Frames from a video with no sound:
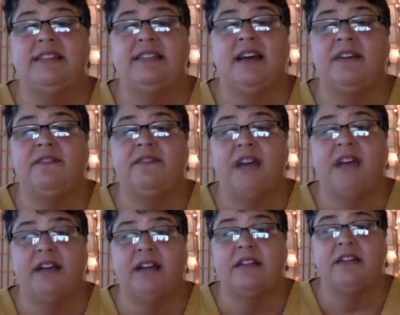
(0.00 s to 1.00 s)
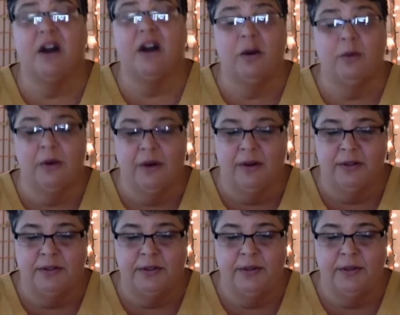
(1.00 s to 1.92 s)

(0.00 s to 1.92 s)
to affect our world.